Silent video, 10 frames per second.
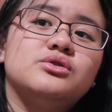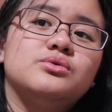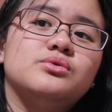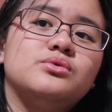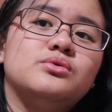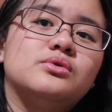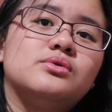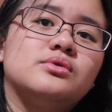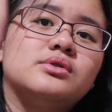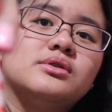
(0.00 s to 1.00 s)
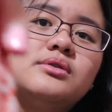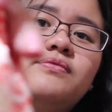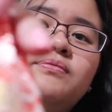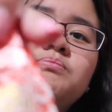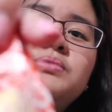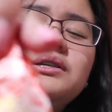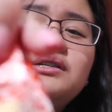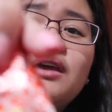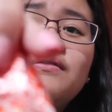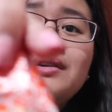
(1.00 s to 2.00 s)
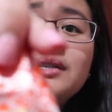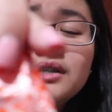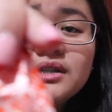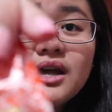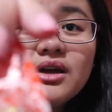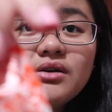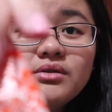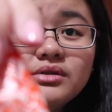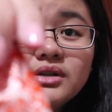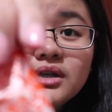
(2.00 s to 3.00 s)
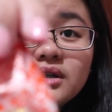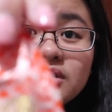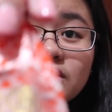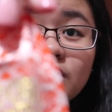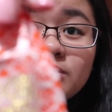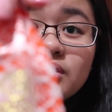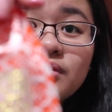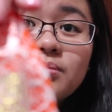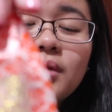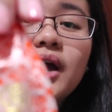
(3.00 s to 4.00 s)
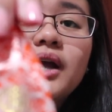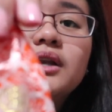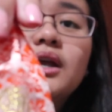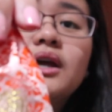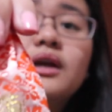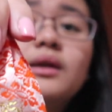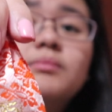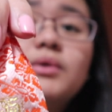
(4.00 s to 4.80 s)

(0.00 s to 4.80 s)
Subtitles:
to be safe and sound in terms of mind and